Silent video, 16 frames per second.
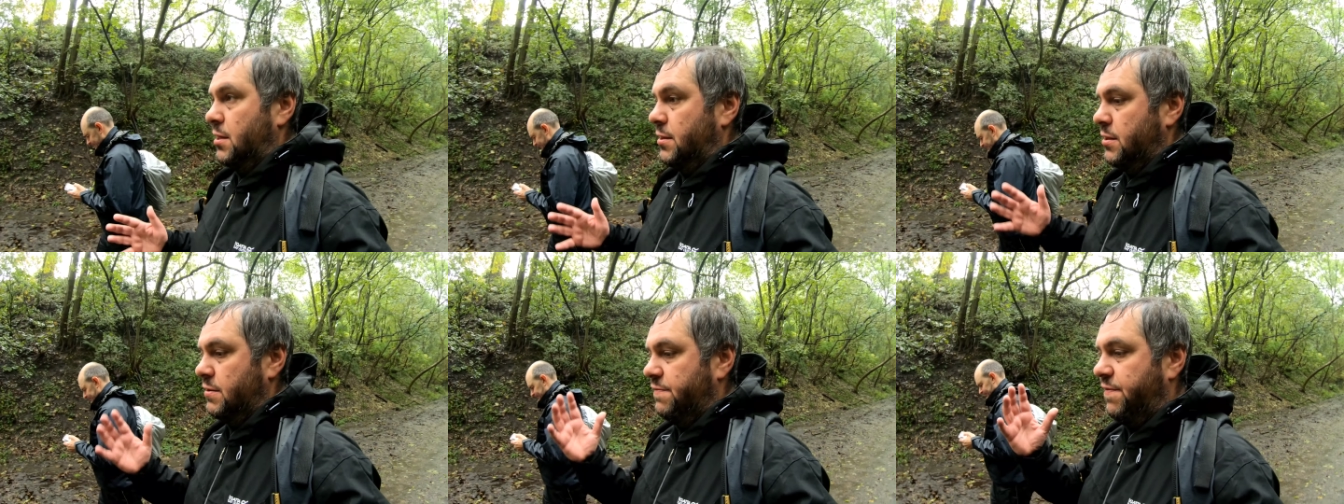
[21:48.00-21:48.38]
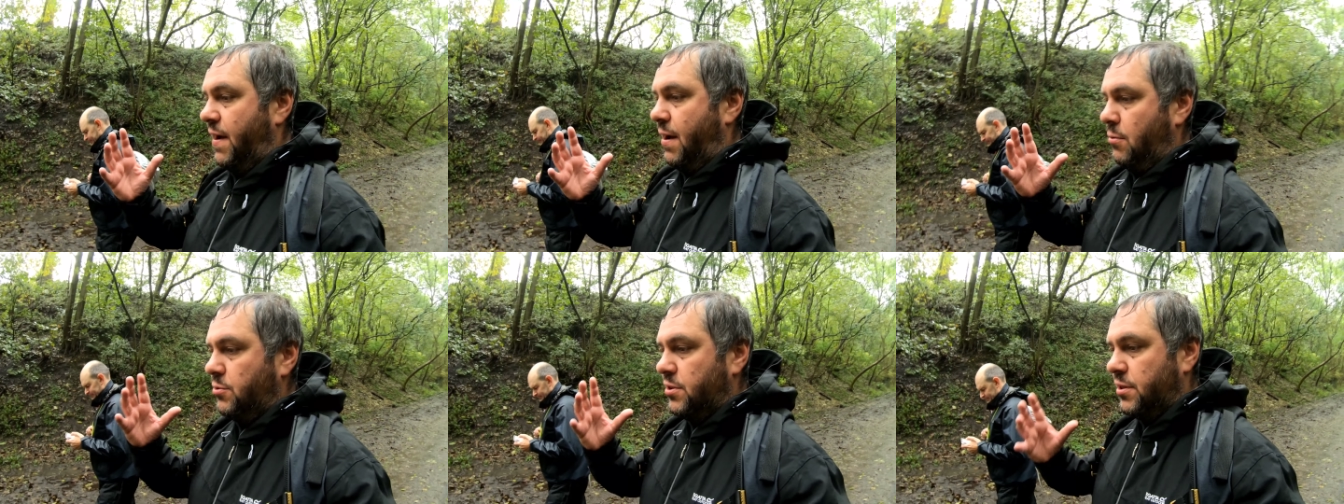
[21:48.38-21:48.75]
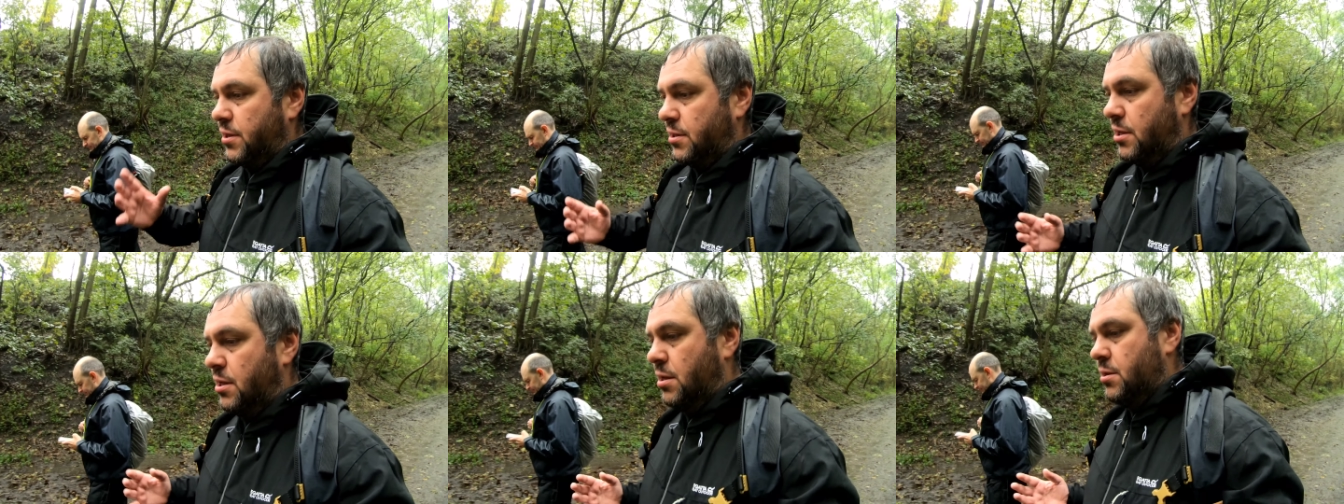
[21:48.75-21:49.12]
they found
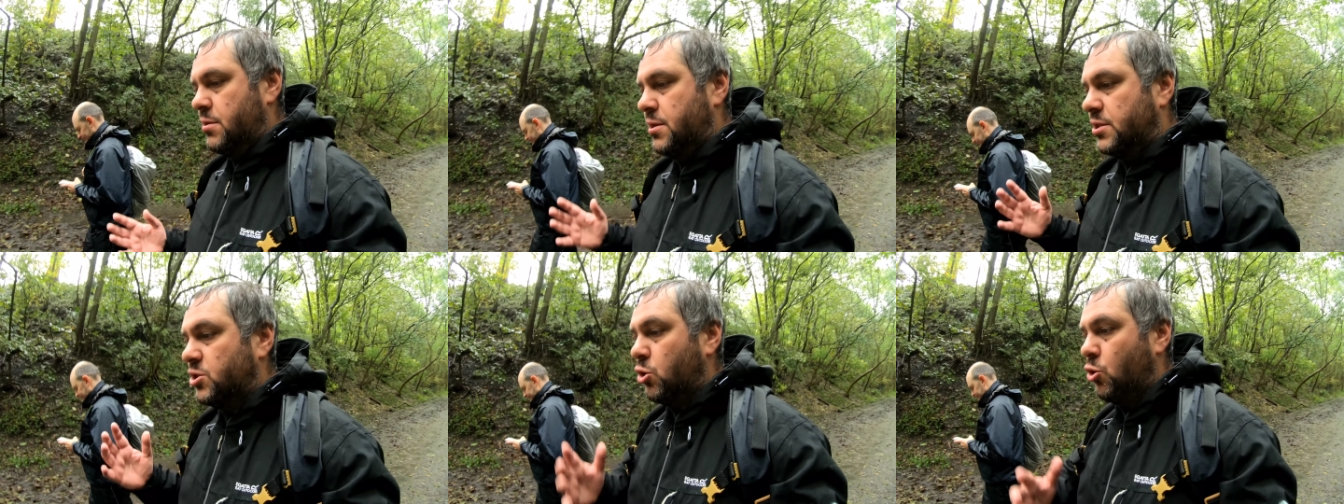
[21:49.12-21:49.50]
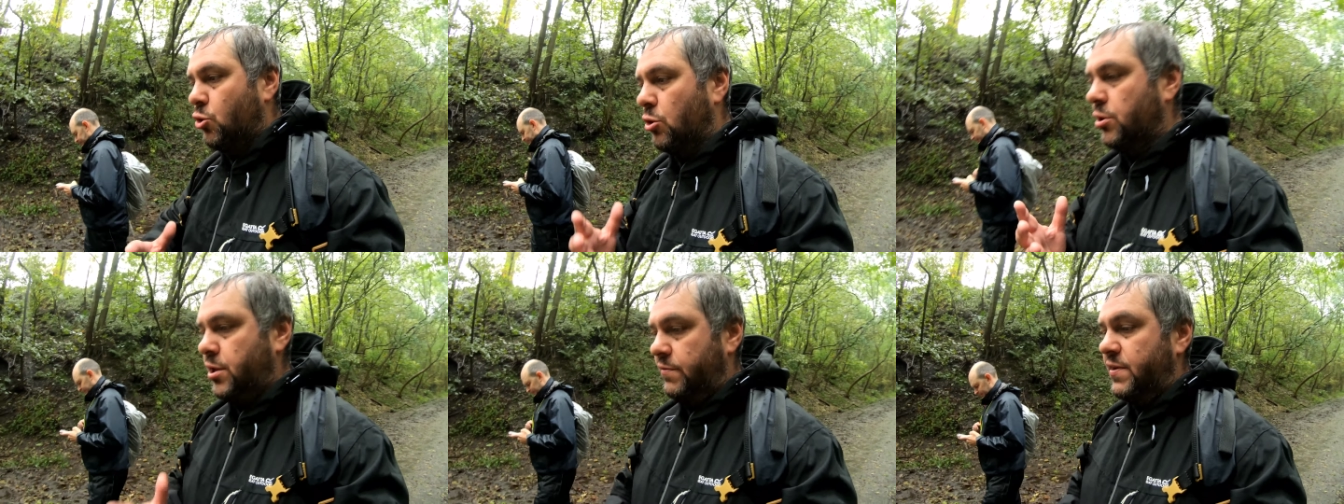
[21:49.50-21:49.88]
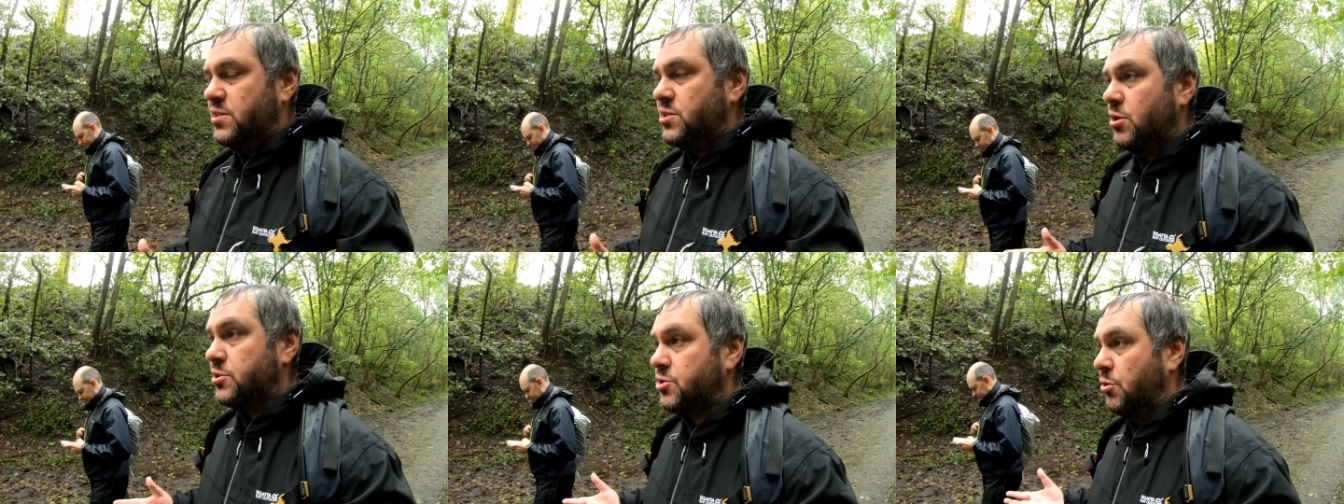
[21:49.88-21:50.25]
that the tunnel, the
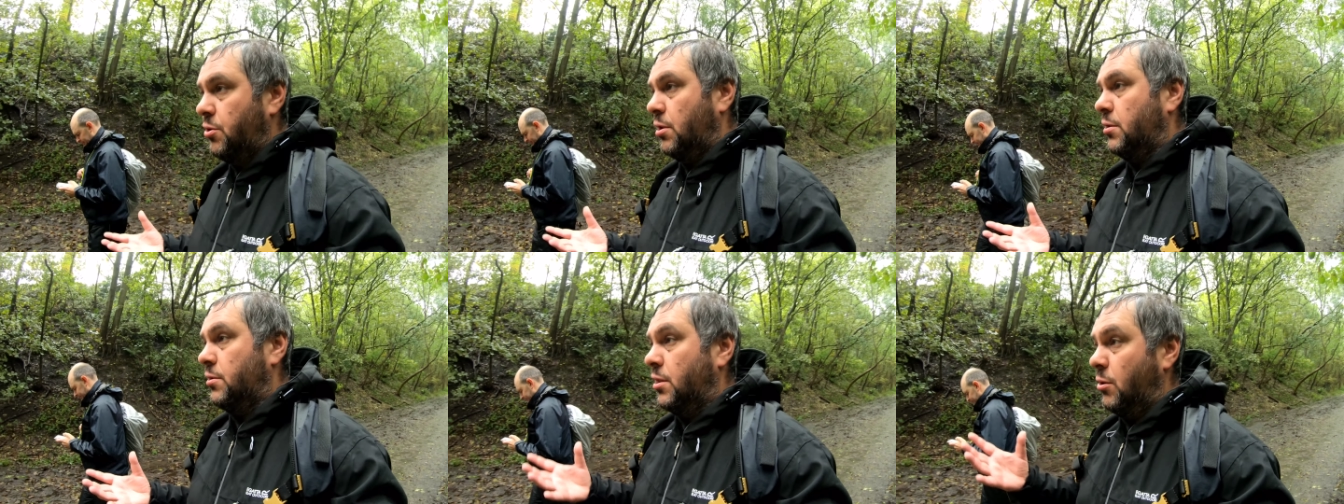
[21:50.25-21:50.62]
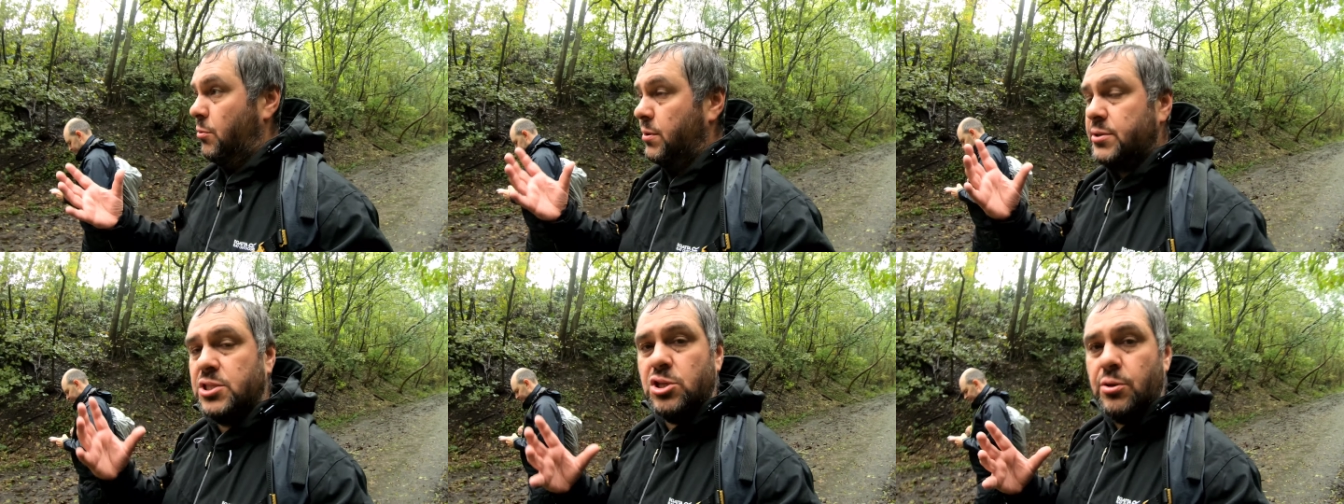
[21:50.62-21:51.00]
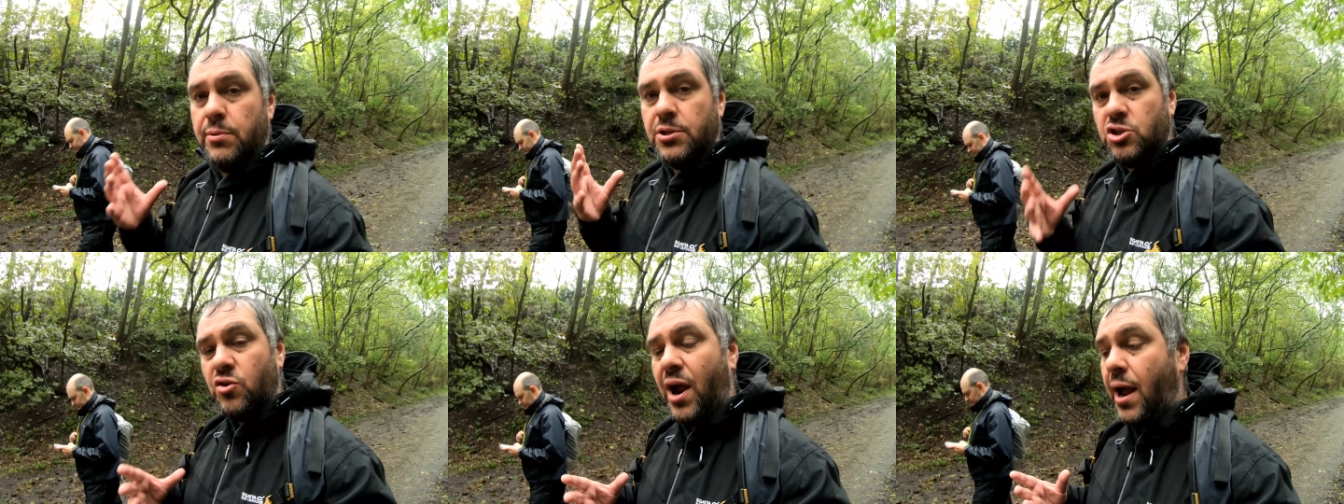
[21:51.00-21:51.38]
original tunnel, although it was
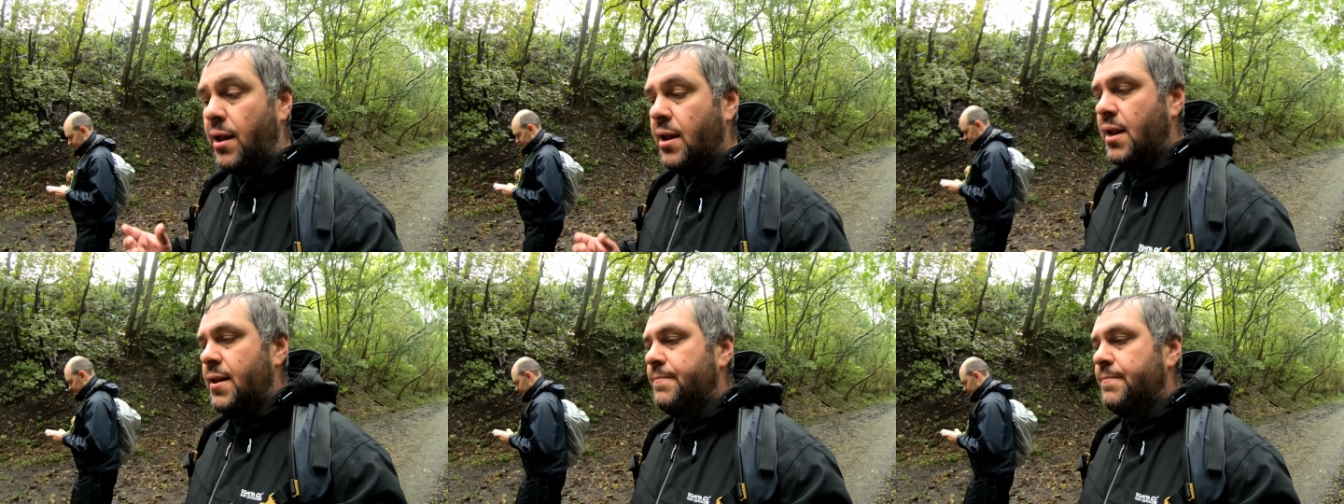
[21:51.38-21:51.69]
double track,